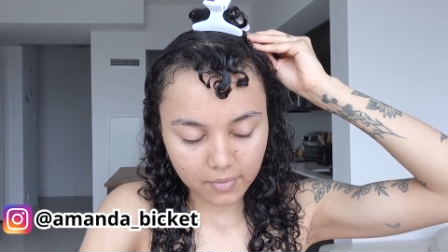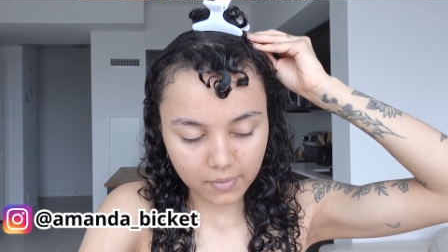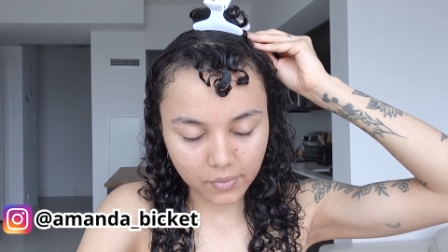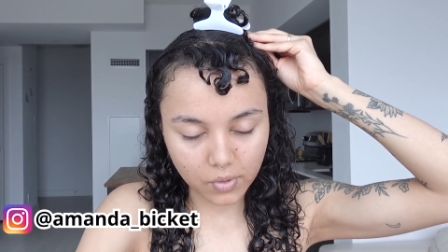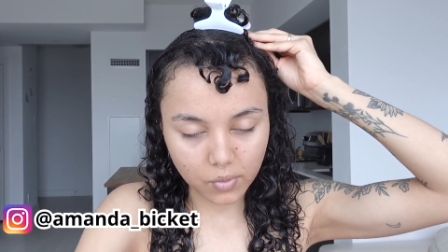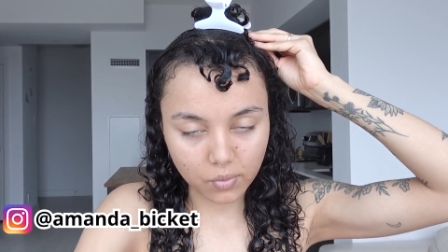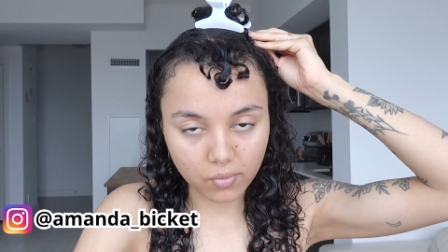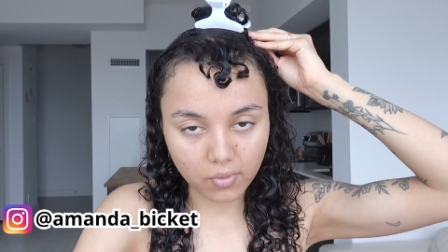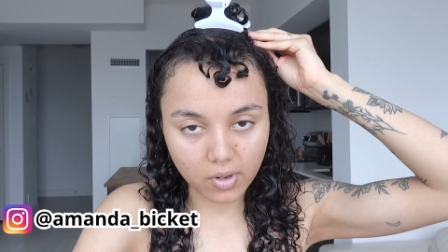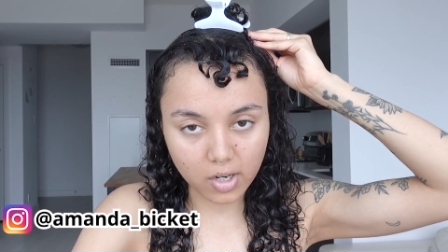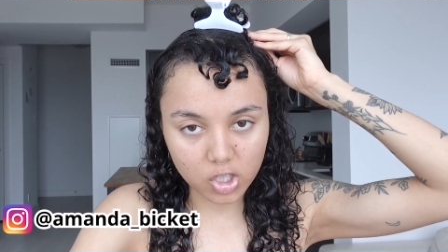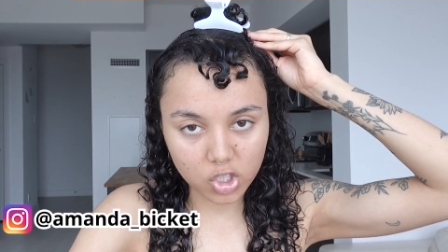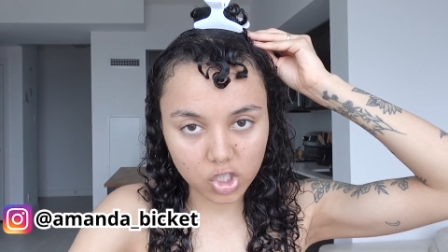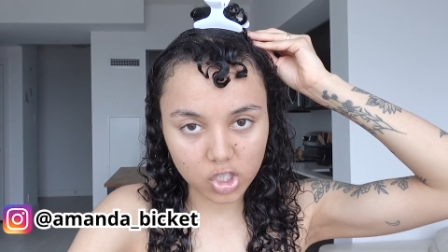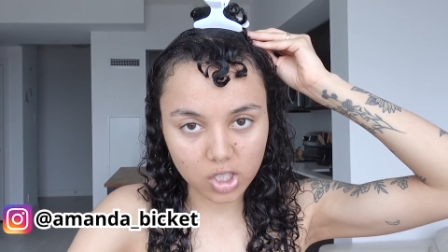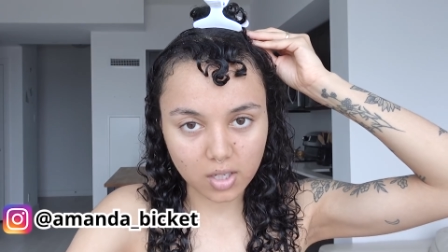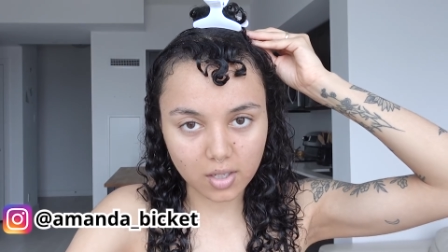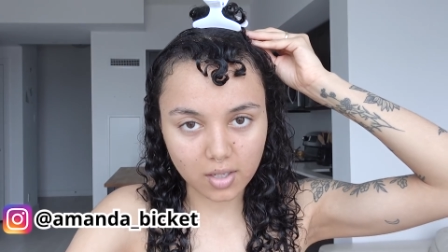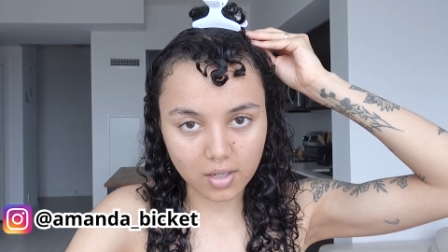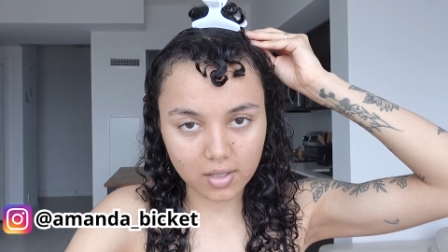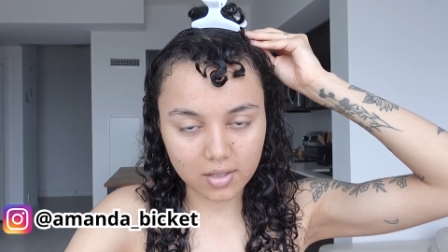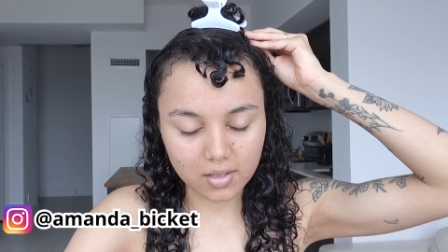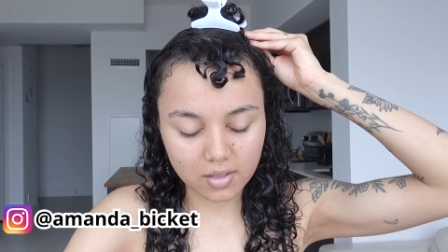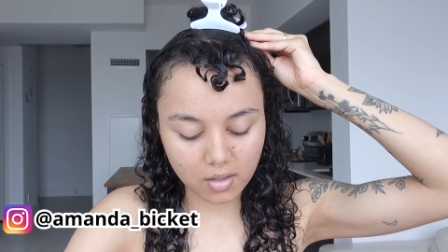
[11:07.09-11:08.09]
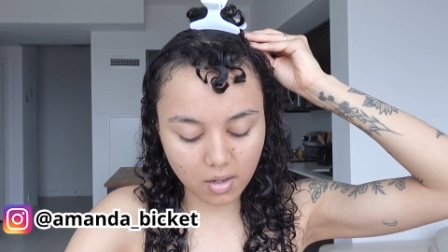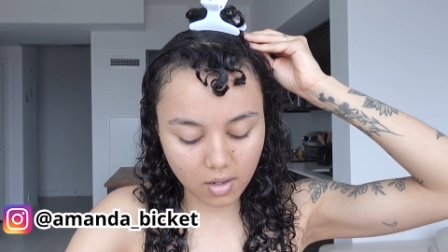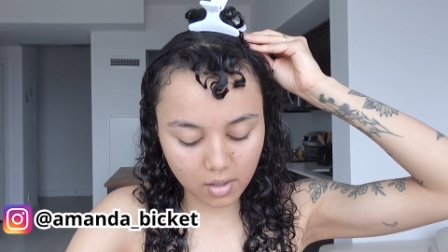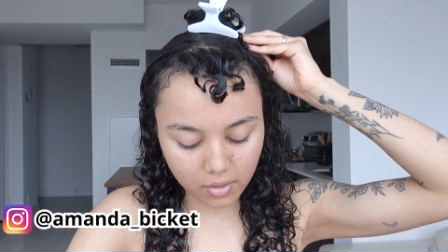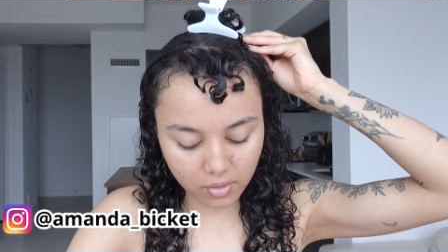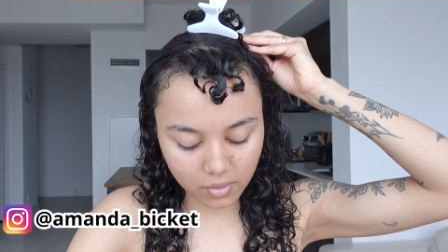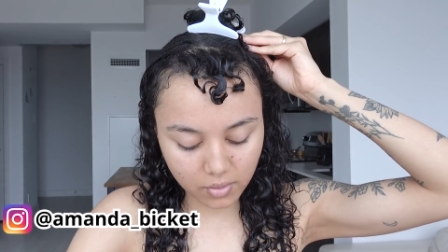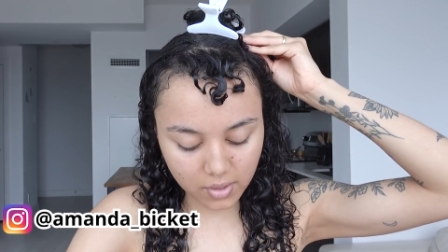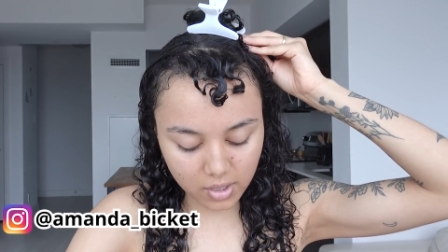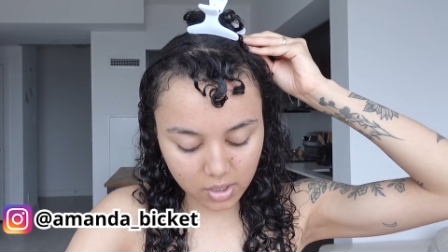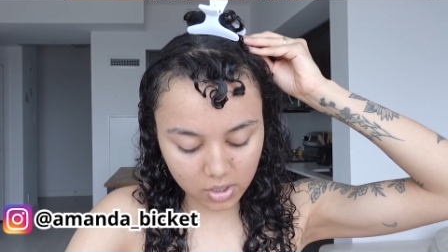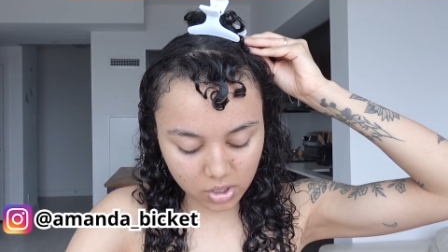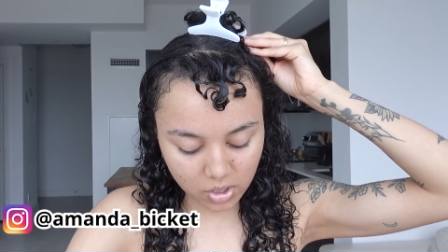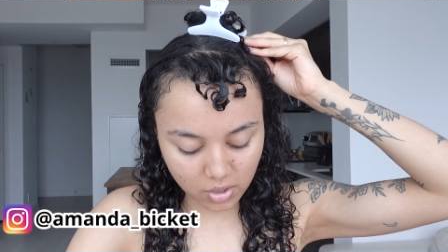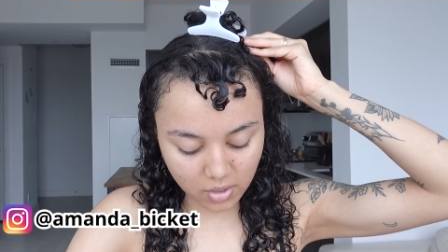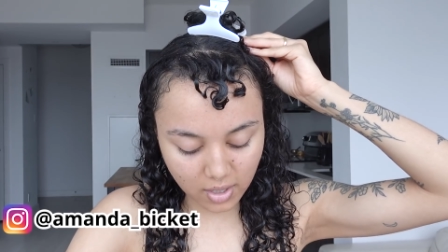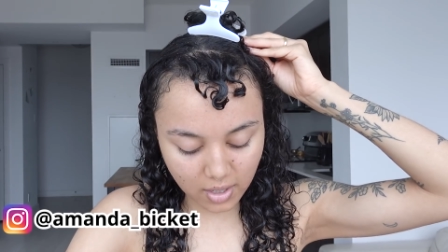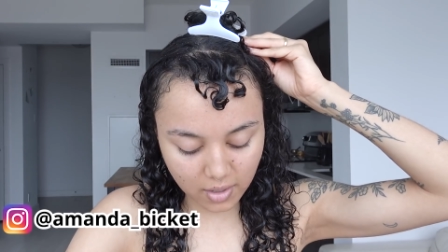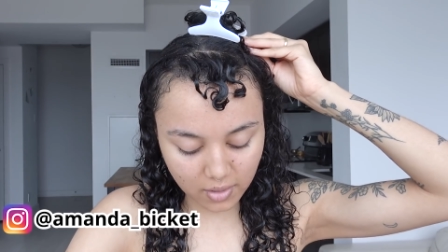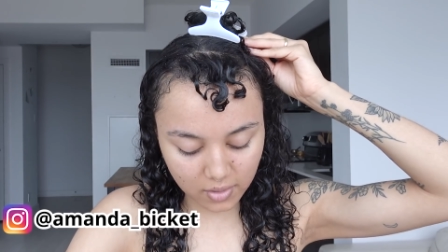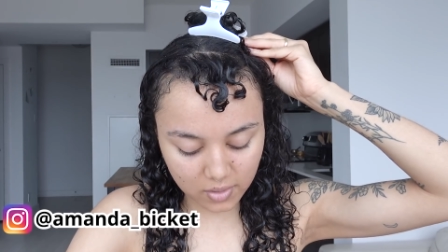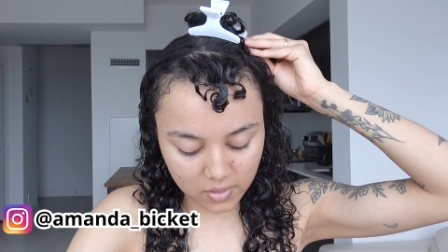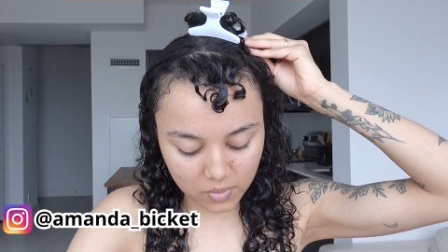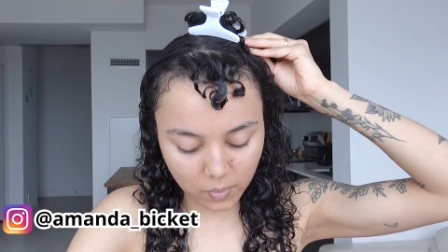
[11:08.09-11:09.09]
if you rush it, it's not going to turn
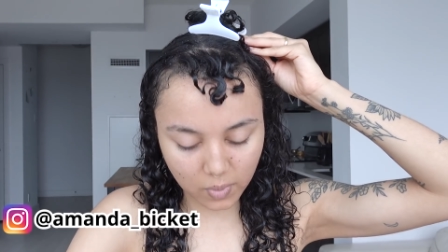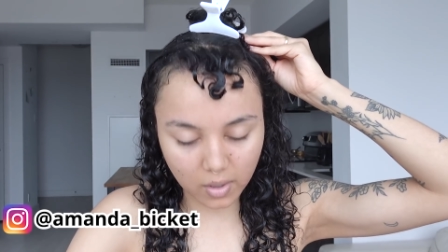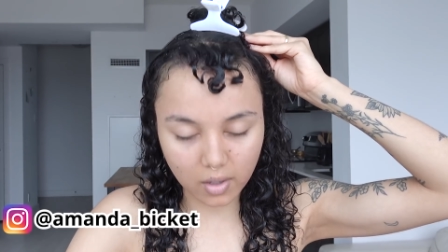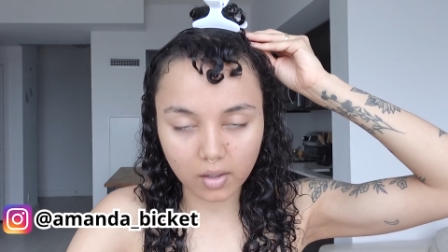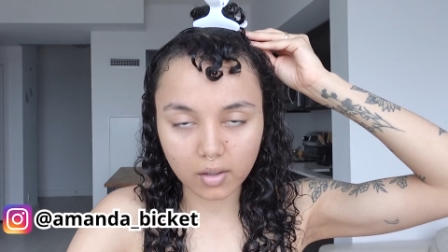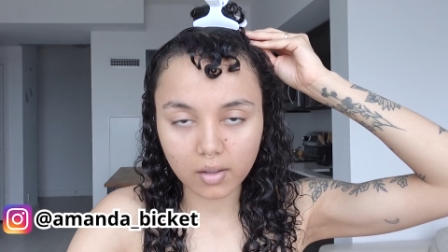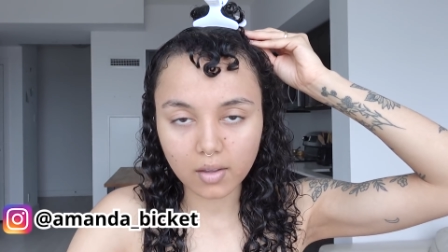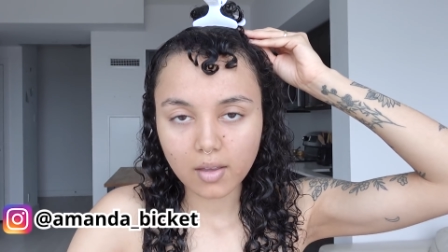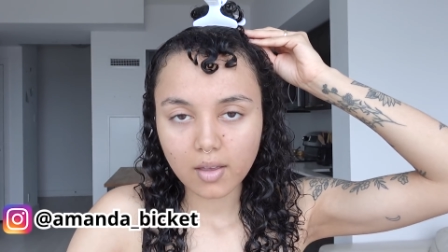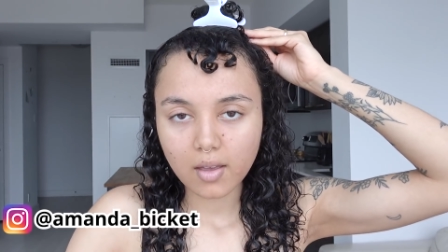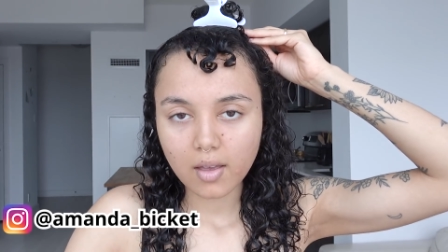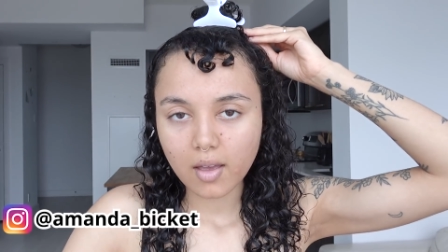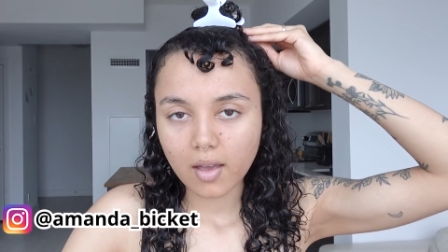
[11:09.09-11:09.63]
out as well.